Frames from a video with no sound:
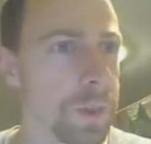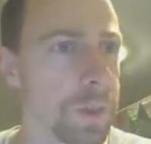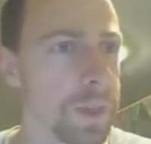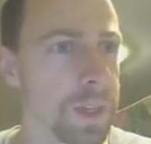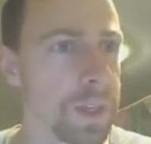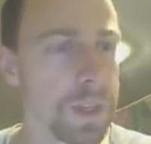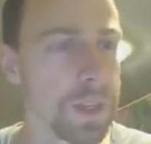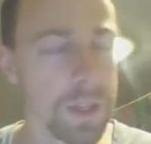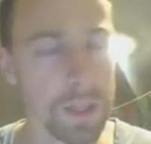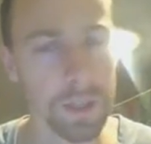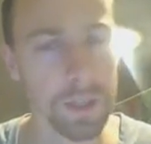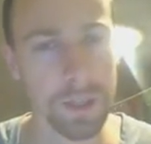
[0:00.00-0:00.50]

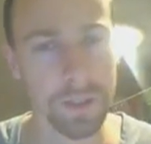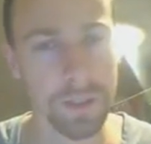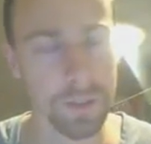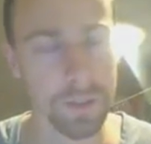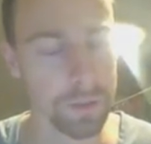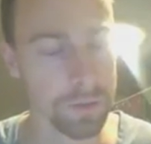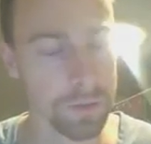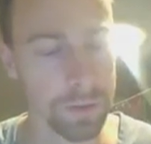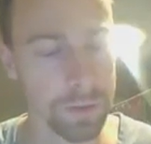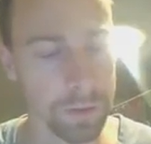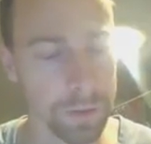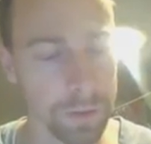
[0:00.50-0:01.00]
the
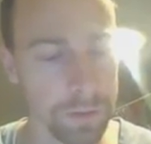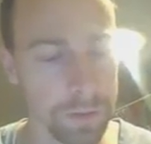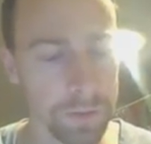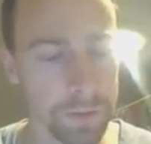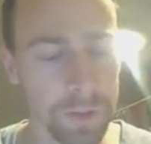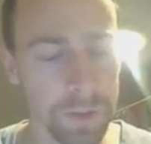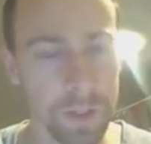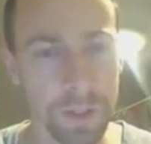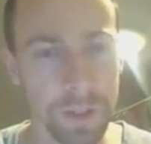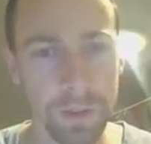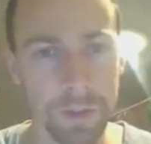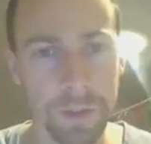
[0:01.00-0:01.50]
lasso tool.
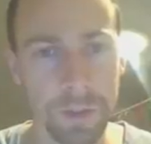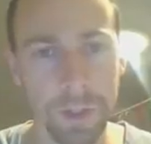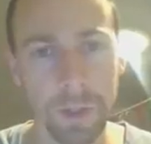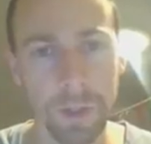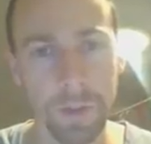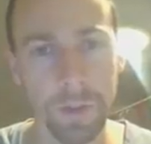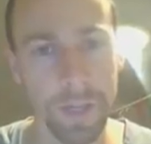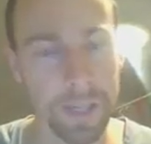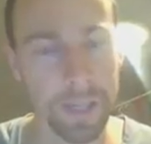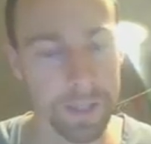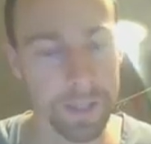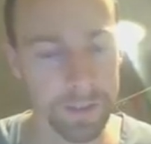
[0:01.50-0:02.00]

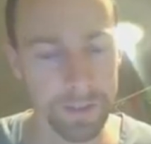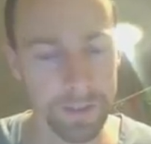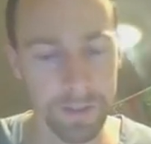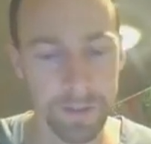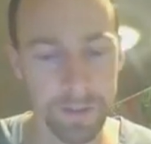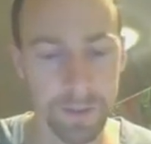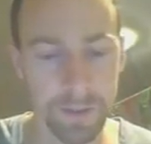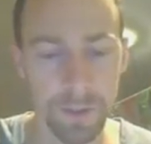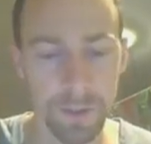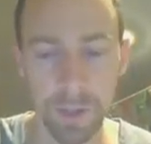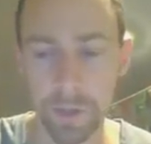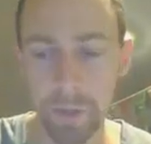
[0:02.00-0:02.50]
Control X,
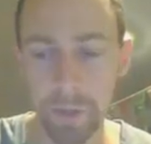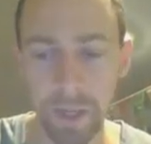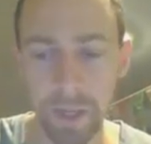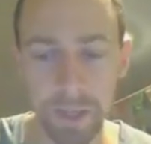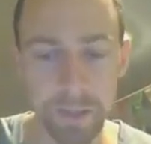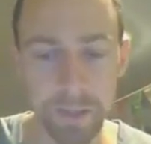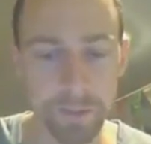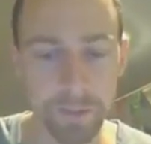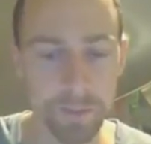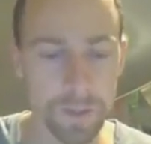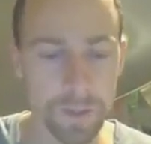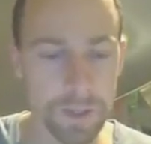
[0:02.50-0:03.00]
Control
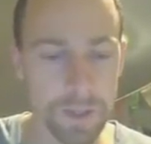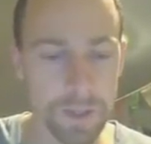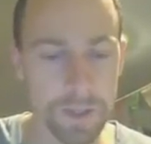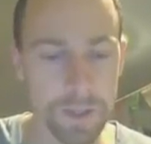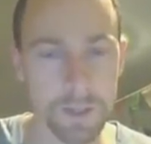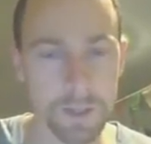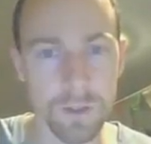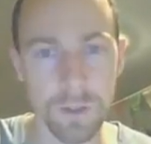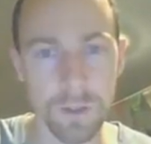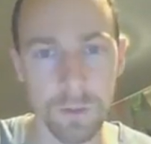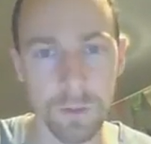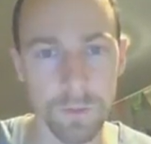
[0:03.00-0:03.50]
N,
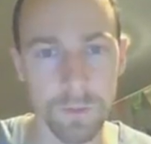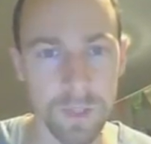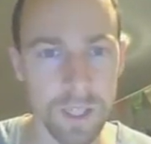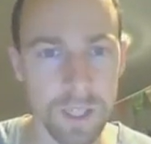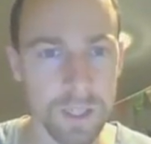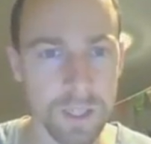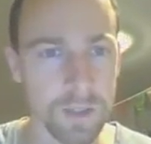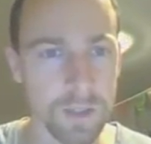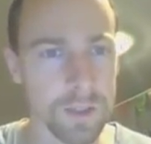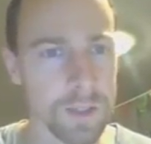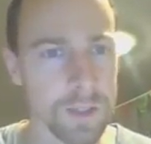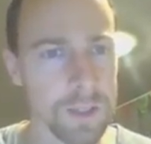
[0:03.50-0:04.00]
Control
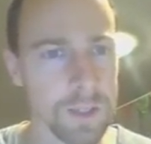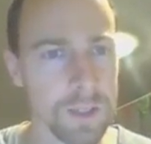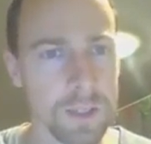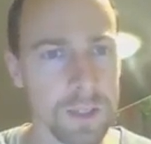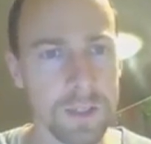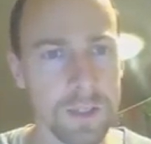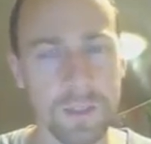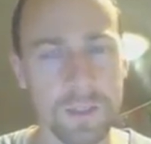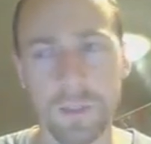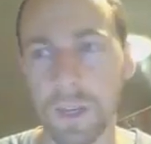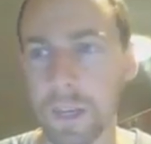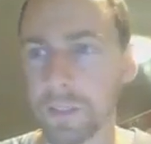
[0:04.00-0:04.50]
V.
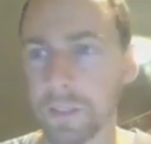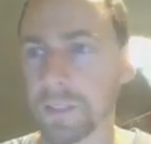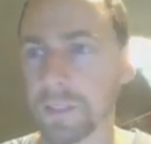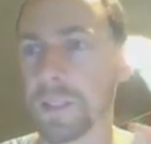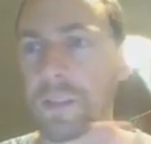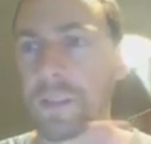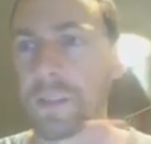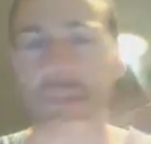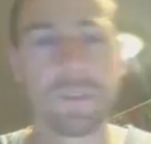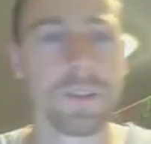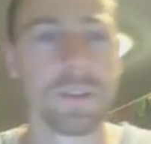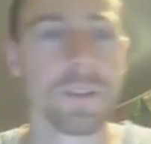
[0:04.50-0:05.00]
So now it's
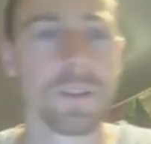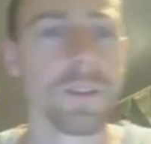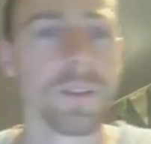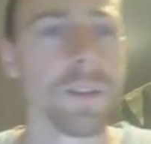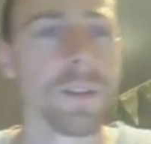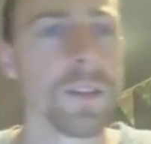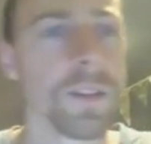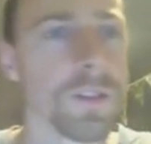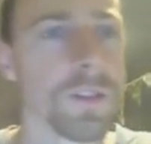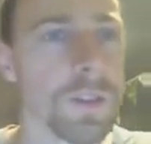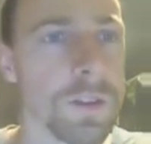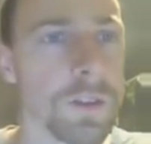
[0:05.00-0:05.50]
here, it's in
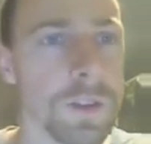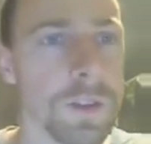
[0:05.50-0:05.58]
its own